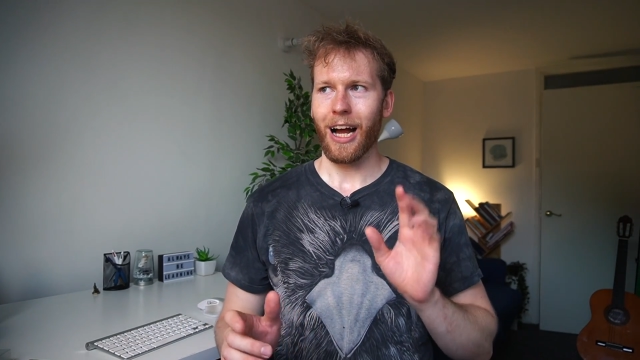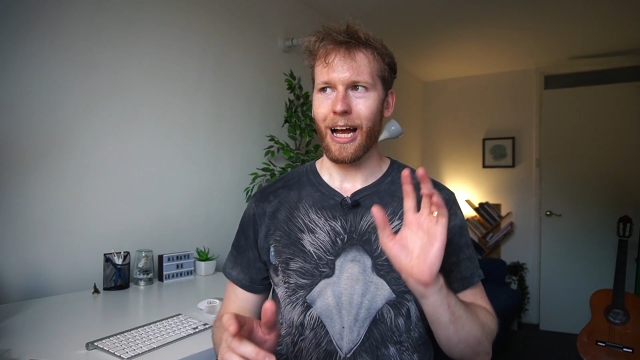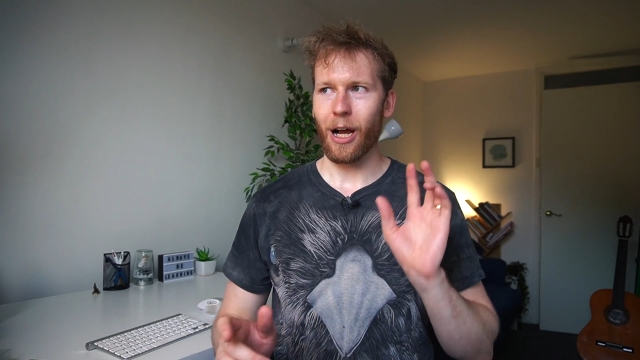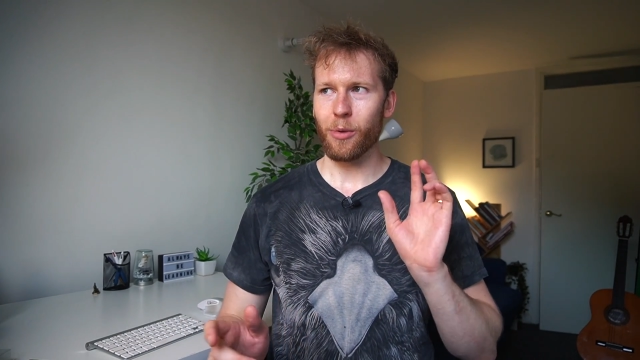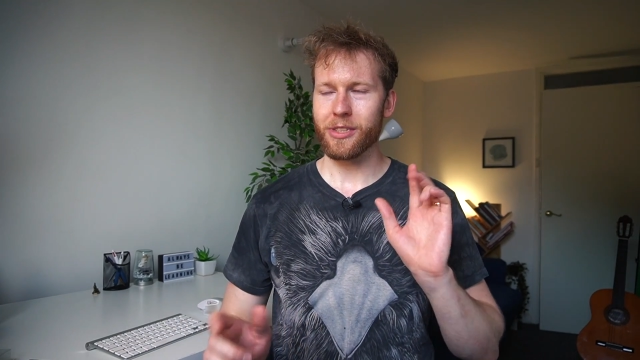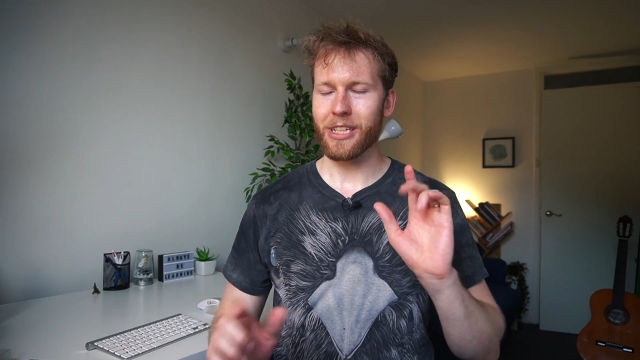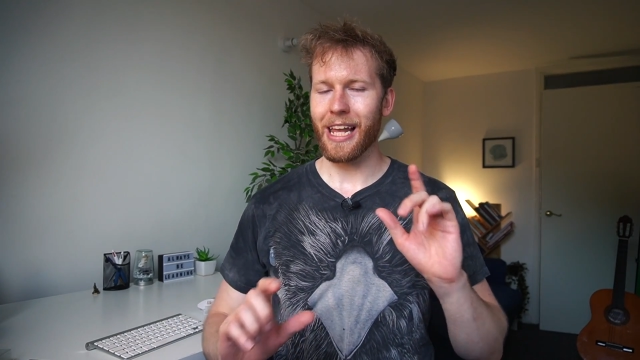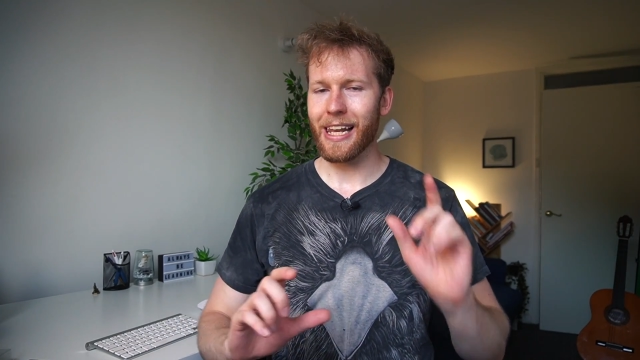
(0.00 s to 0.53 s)

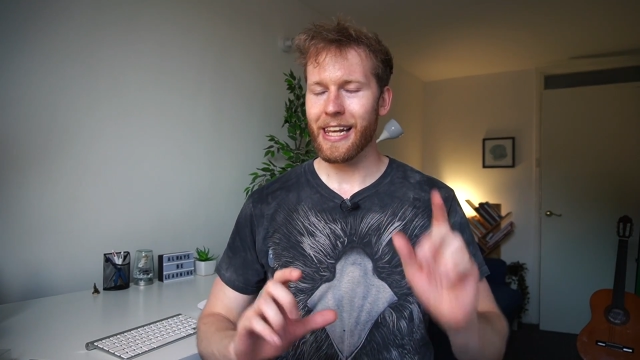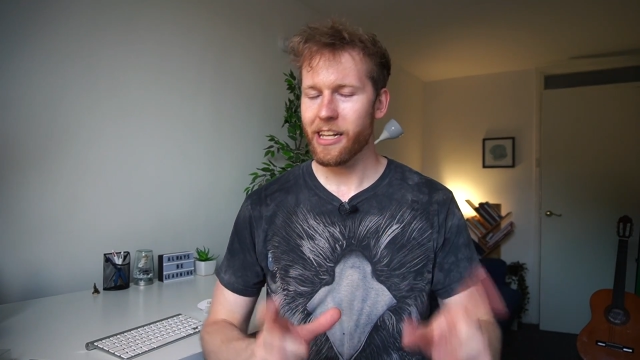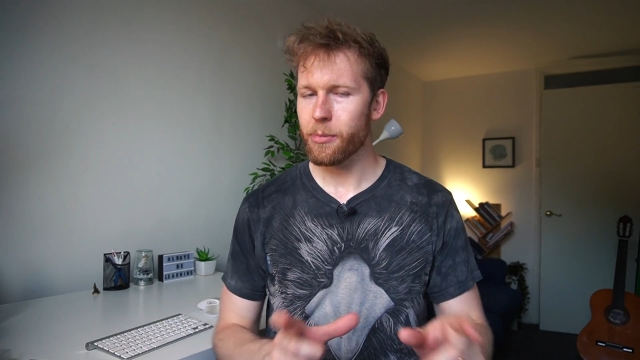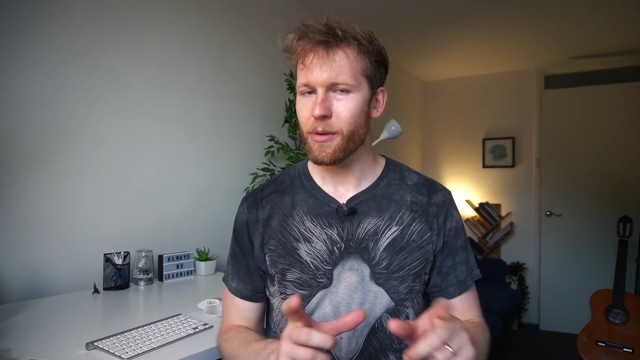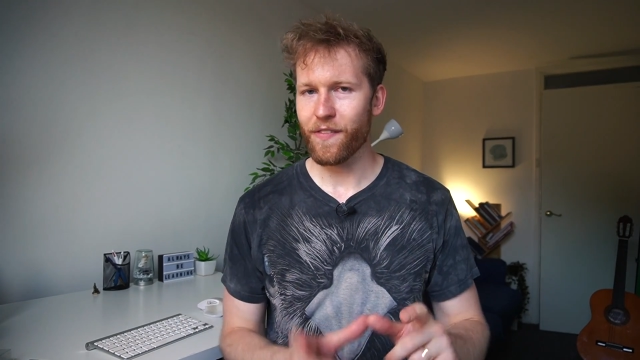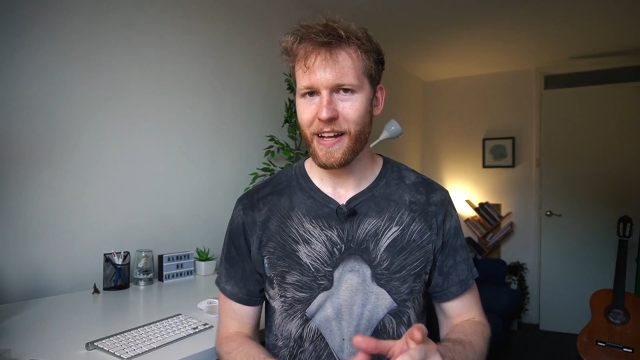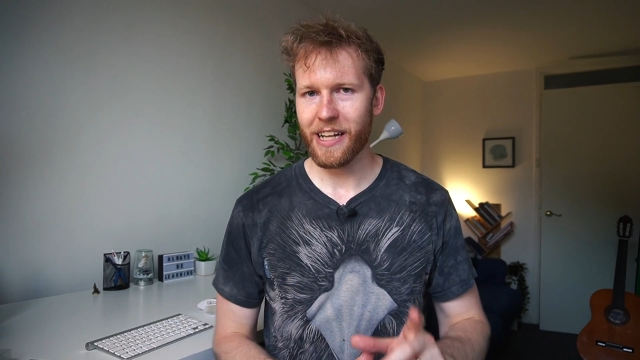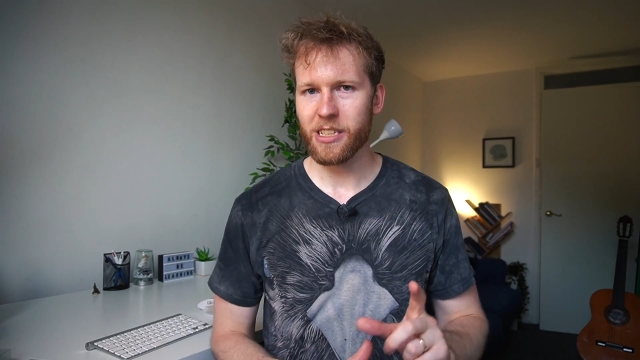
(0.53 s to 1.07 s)
I was a little
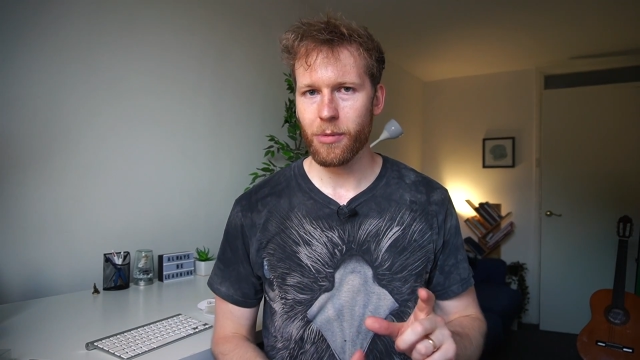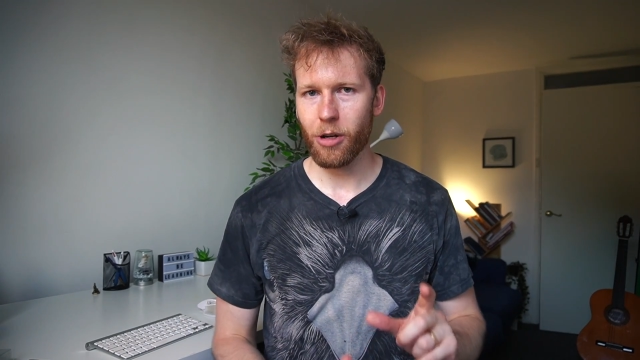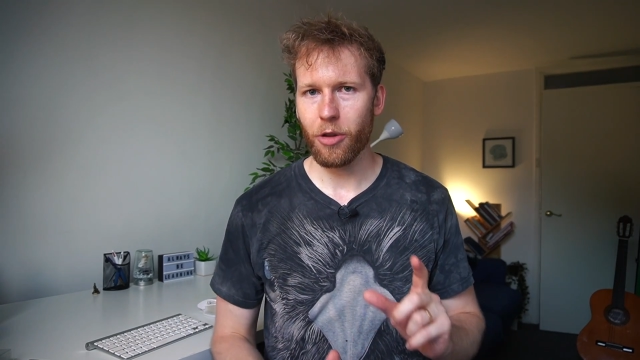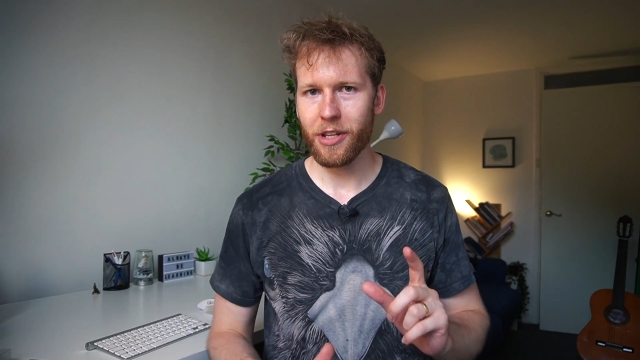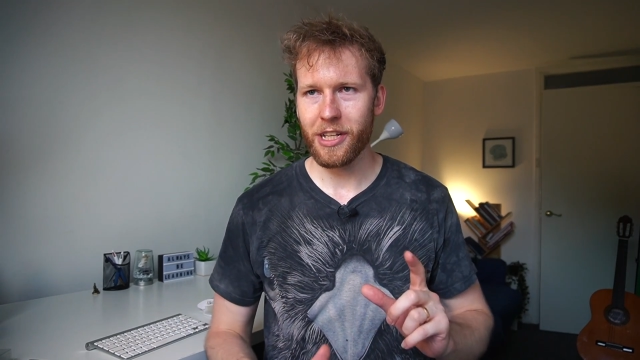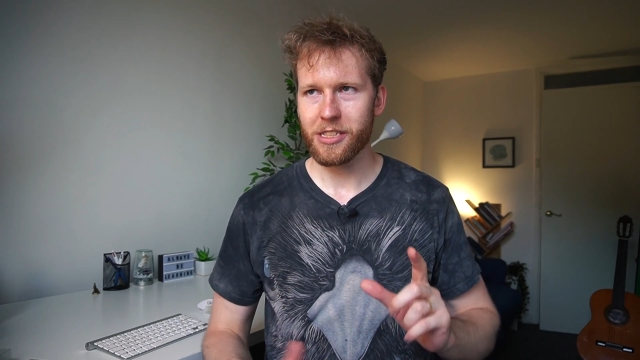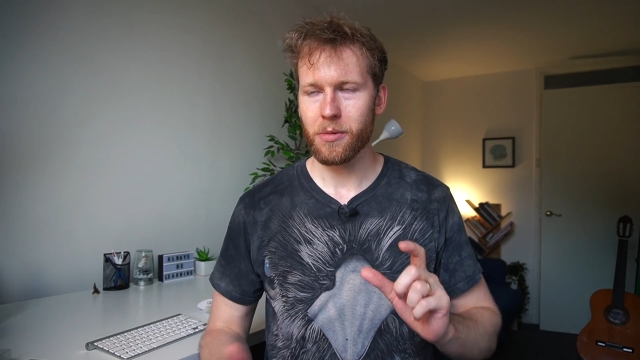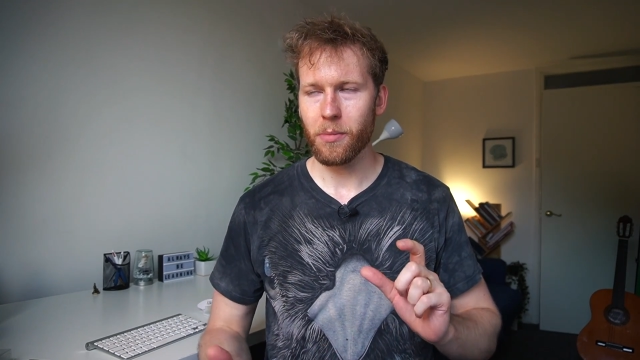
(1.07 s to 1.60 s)
bit flexible
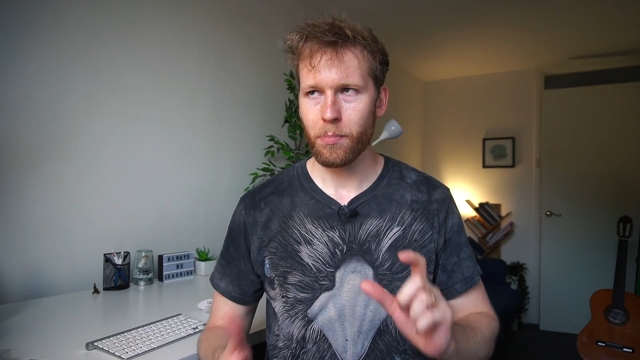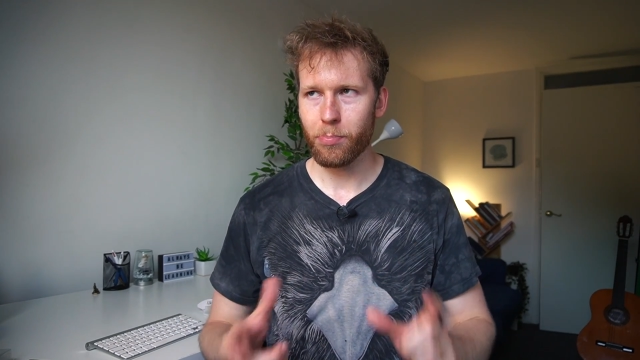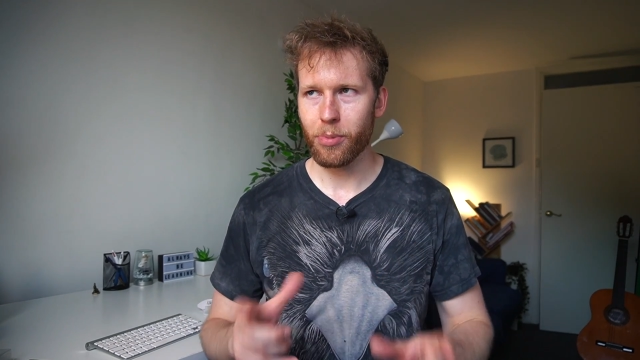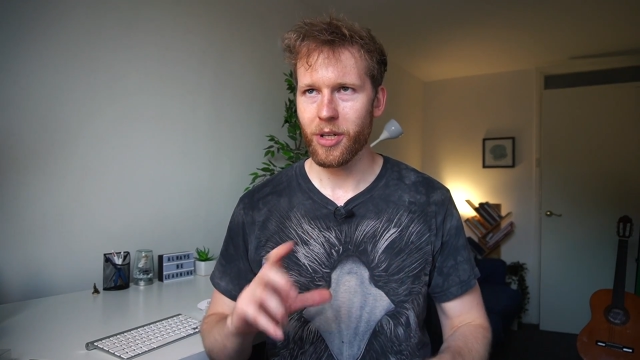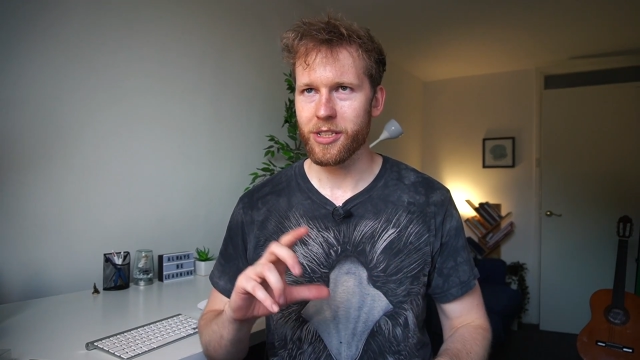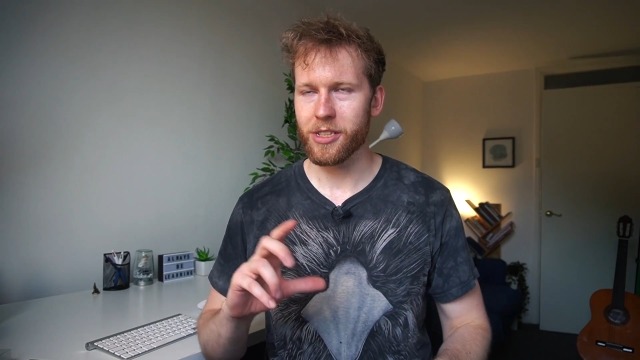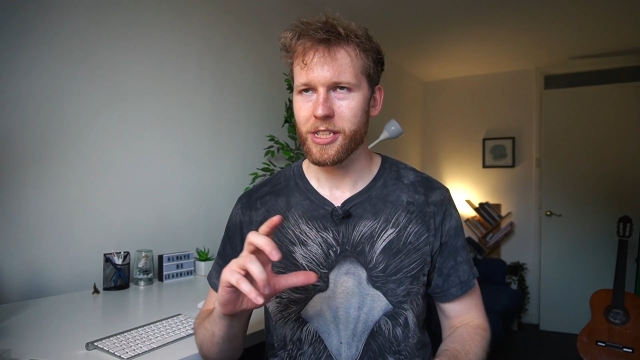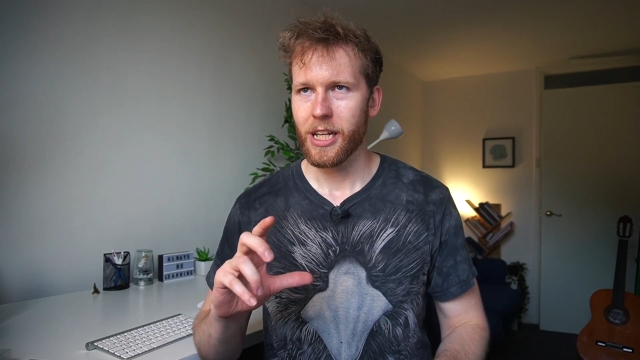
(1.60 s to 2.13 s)
on this,
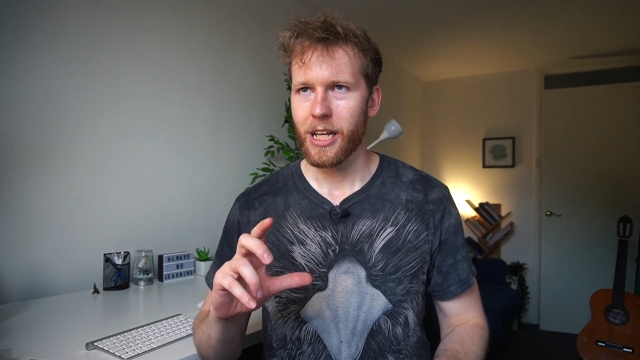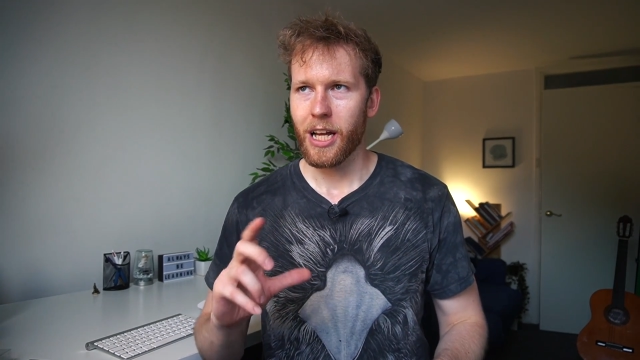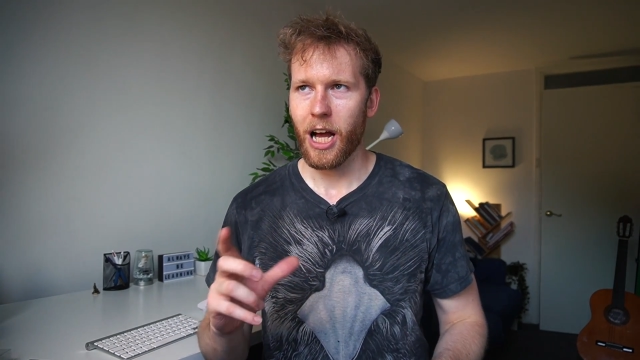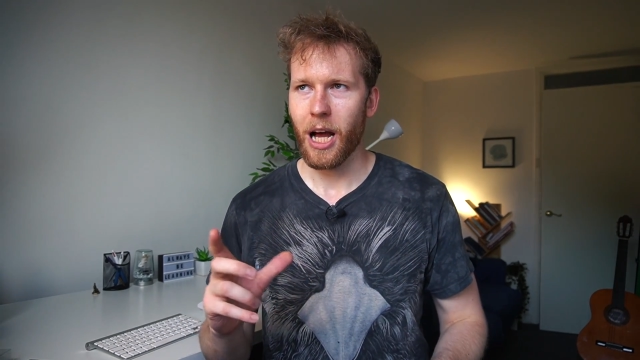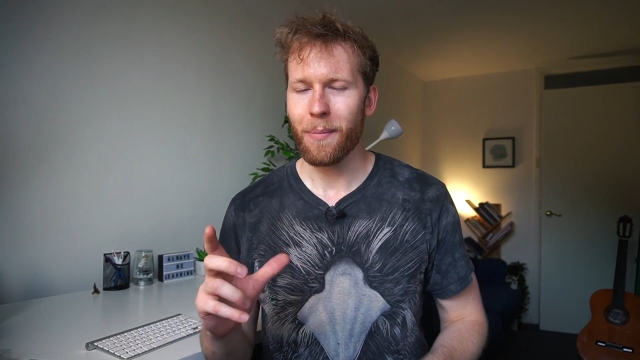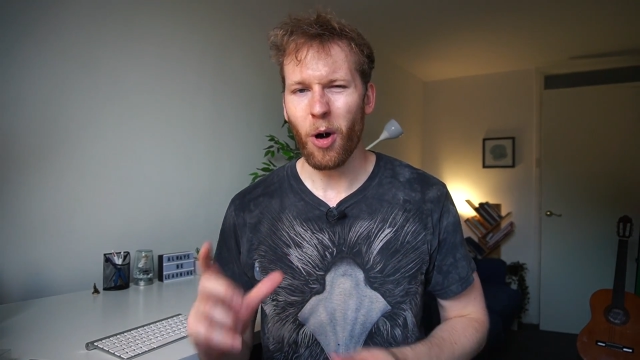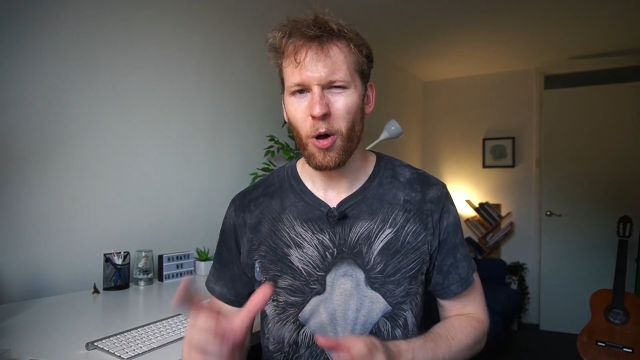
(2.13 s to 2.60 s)
but um,